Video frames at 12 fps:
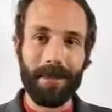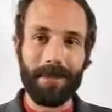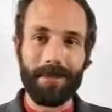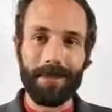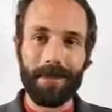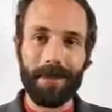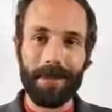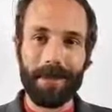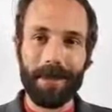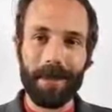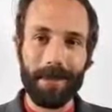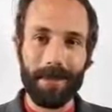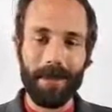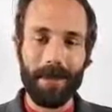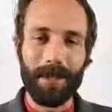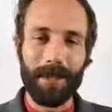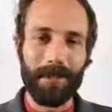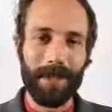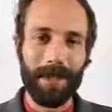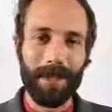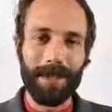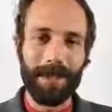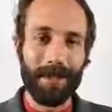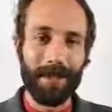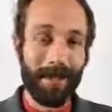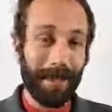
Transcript: I'm still learning to use my new P900,